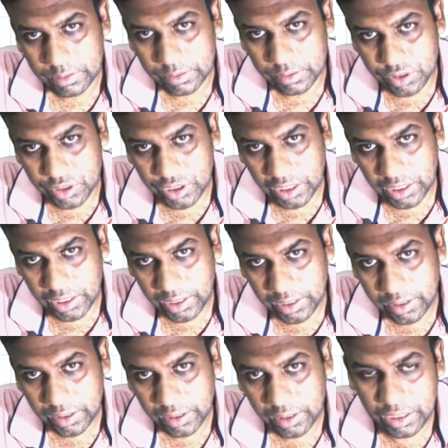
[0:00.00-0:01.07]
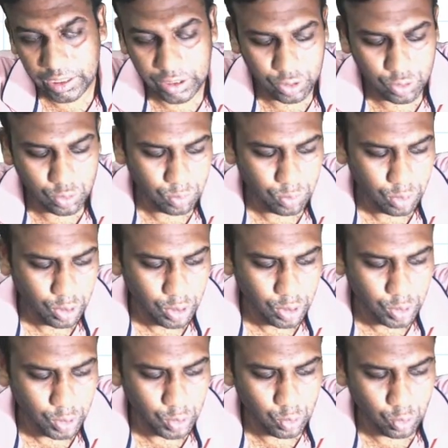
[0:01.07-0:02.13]
j into
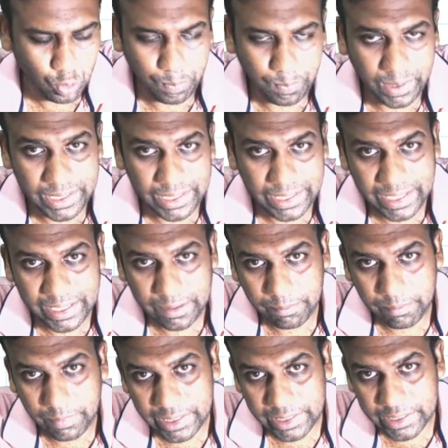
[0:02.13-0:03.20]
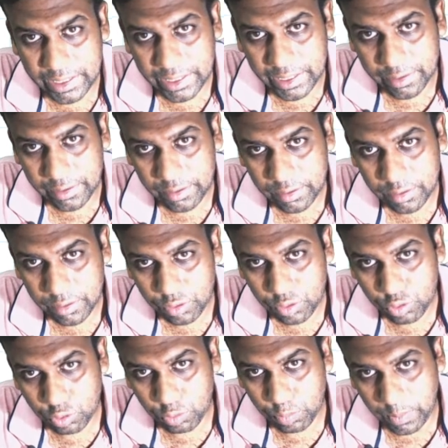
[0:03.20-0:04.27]
2 pi n by 10,
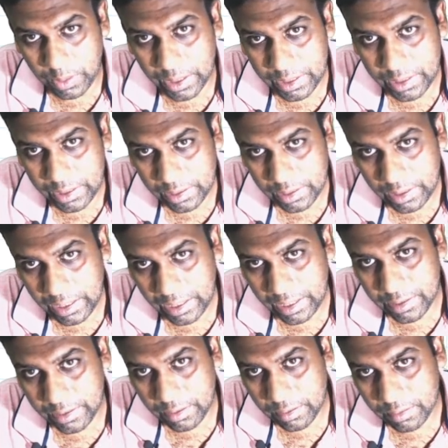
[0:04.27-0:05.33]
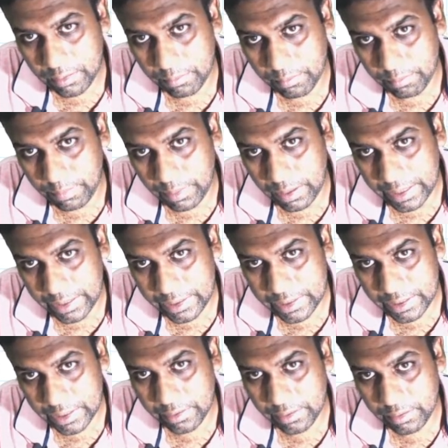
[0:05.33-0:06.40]
2 pi n by
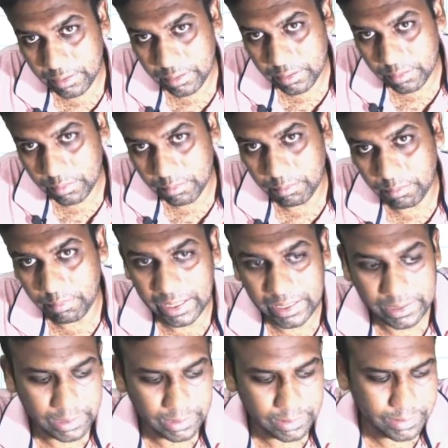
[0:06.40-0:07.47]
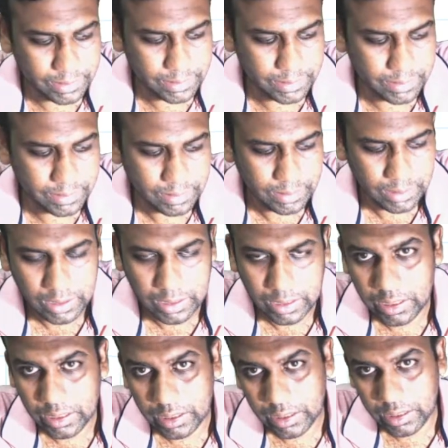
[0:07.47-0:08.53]
10 minus
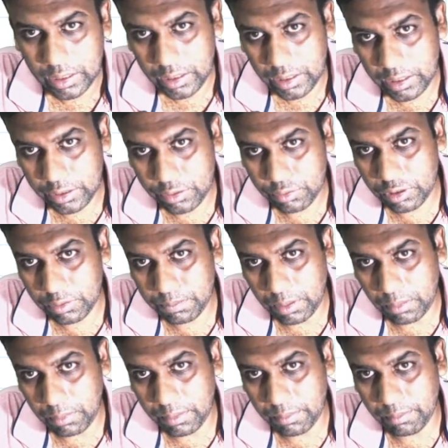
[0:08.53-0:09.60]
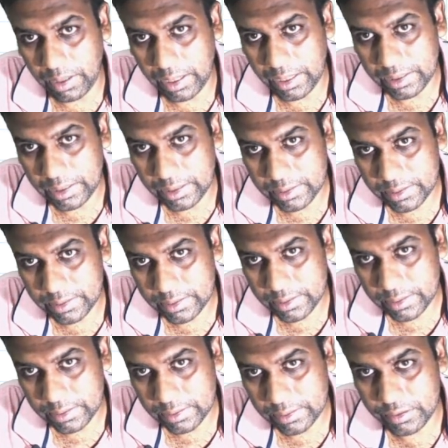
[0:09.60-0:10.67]
e to the power minus
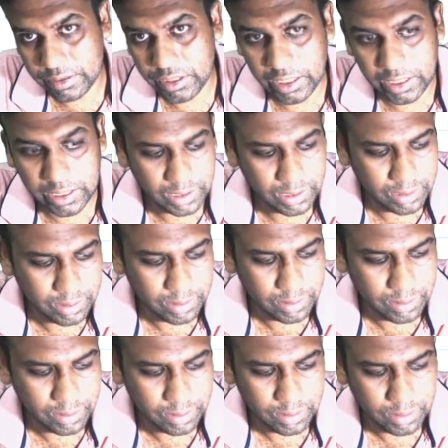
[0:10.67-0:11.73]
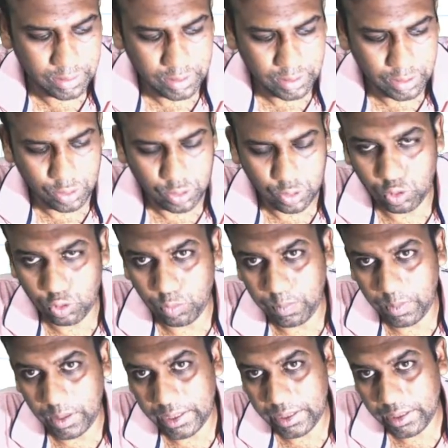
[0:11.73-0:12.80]
j 2
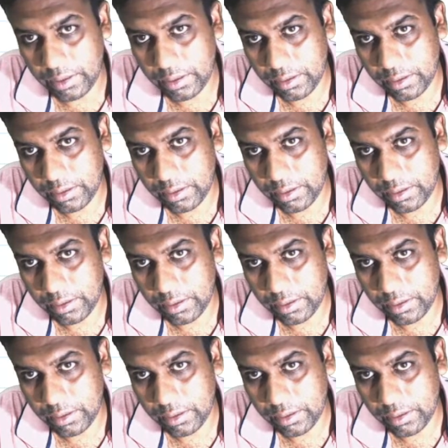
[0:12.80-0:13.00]
pi